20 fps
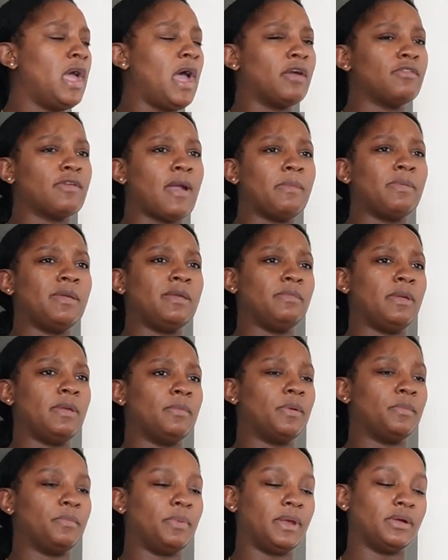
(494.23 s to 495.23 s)
a wrapping
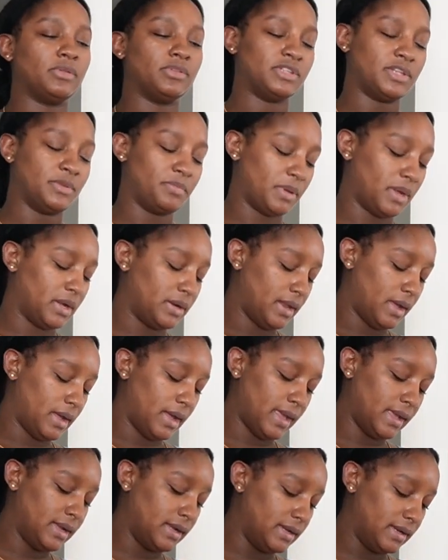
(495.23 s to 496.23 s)
paper and pick out this and pick out that.
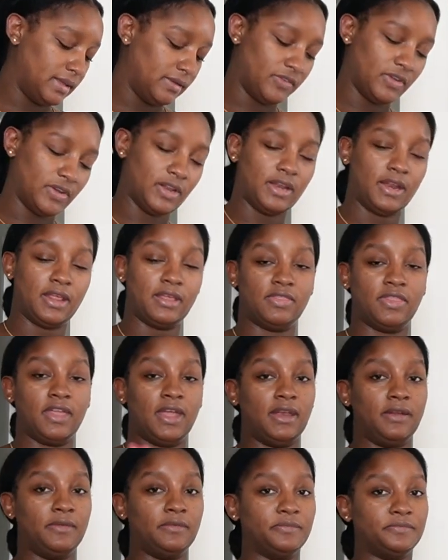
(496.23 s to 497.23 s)
I couldn't even, and
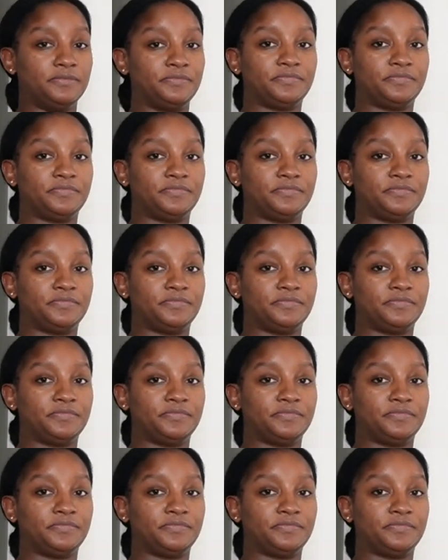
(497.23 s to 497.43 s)
then